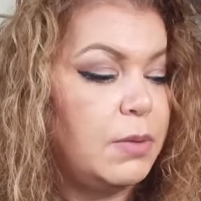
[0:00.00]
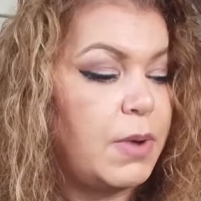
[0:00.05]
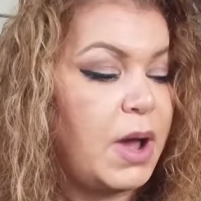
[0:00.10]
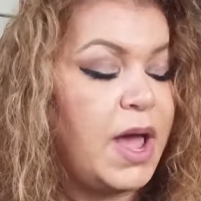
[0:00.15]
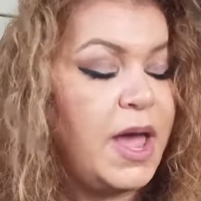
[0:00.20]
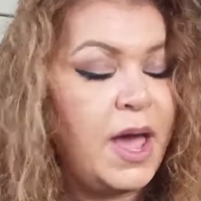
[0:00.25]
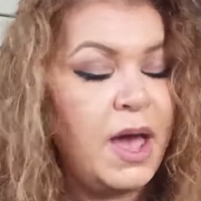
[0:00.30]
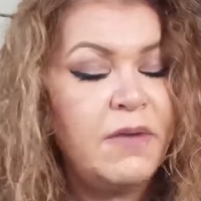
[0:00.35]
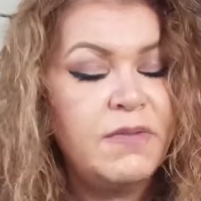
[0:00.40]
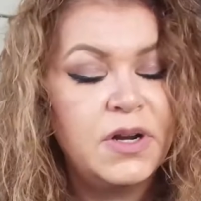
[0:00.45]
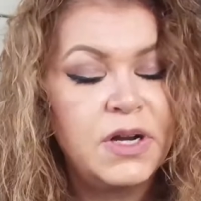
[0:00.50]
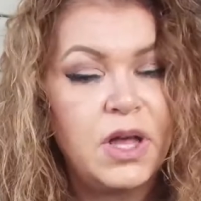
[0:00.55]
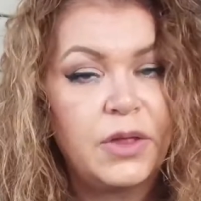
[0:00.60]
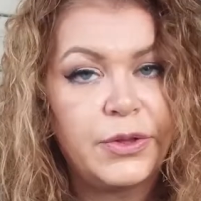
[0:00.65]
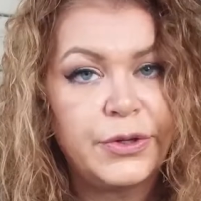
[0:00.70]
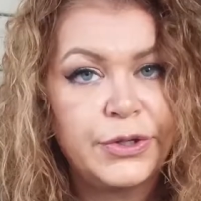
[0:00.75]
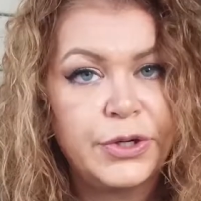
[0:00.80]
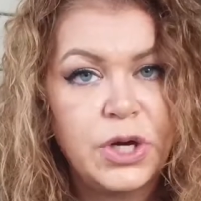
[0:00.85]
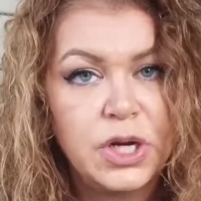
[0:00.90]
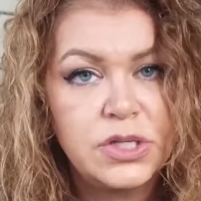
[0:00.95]
I have
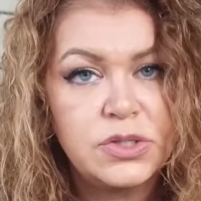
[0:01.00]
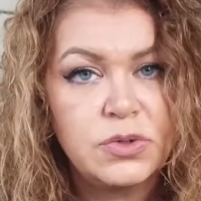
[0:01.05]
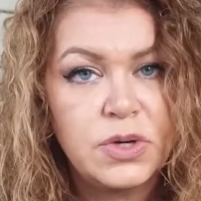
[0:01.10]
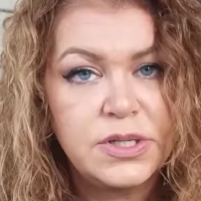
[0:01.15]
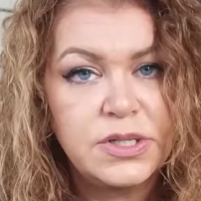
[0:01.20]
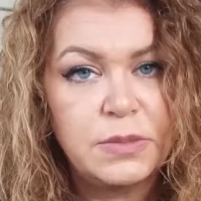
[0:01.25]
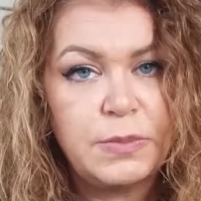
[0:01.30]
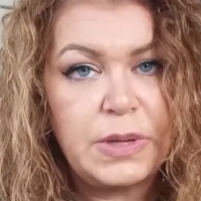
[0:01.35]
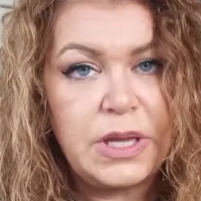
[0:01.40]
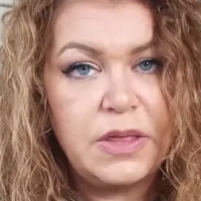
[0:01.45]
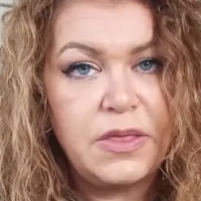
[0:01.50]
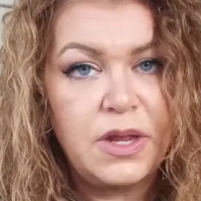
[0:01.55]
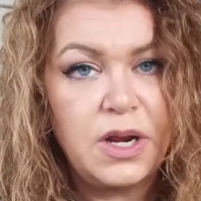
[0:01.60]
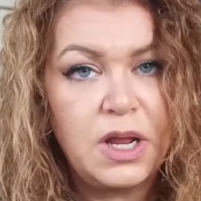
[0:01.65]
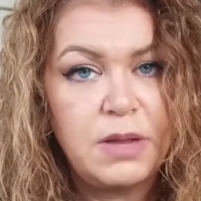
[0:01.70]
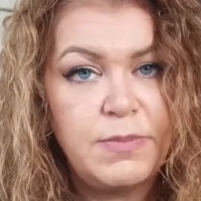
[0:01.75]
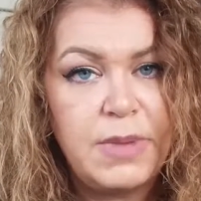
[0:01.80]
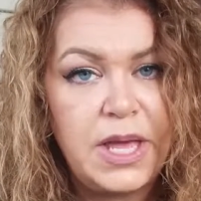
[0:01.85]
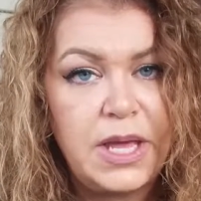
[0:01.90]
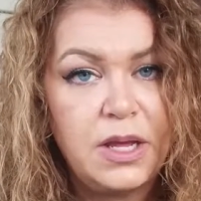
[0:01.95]
another crust recipe that
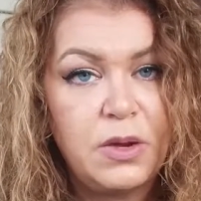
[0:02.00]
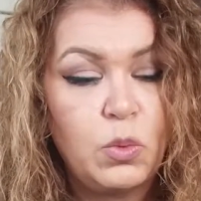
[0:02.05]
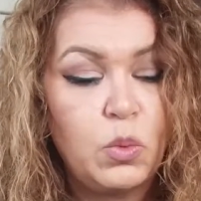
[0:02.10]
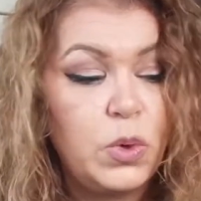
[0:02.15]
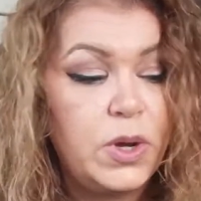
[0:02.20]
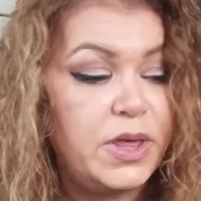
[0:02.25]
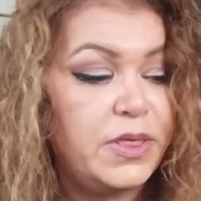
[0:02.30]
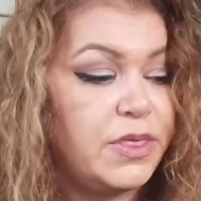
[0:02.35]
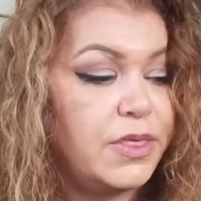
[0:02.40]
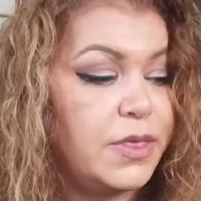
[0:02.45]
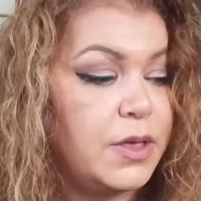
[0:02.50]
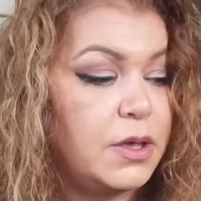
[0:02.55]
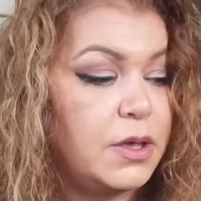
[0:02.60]
I make with,